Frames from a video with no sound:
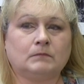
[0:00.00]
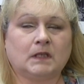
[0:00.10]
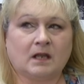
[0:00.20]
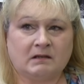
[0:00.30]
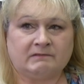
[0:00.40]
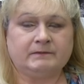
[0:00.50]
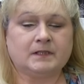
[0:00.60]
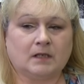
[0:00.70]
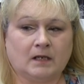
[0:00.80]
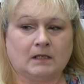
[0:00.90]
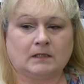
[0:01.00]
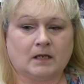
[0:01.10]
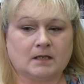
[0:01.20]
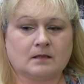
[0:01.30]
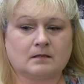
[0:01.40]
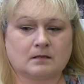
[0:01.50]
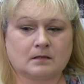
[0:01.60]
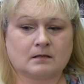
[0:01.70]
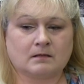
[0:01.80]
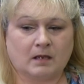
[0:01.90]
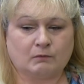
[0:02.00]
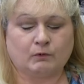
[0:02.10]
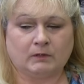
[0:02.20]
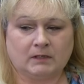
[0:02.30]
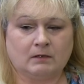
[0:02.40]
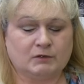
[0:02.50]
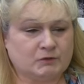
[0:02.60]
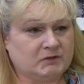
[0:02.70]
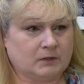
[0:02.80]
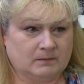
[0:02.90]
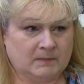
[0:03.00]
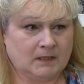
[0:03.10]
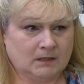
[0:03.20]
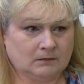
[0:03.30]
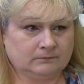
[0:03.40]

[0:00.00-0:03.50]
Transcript: loved, and like they really understood me.